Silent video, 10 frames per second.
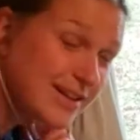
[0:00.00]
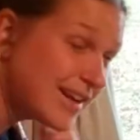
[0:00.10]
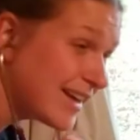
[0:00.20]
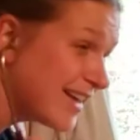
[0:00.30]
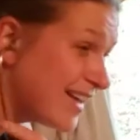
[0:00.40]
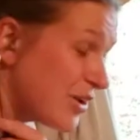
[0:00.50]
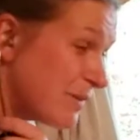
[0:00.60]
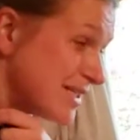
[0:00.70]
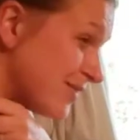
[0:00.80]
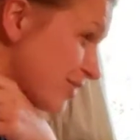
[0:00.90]
I can't hear
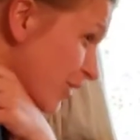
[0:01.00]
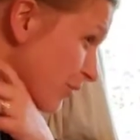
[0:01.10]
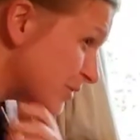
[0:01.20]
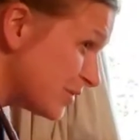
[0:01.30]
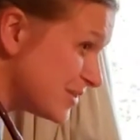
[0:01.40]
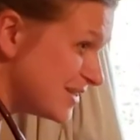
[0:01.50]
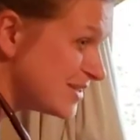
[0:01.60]
myself talk with those in,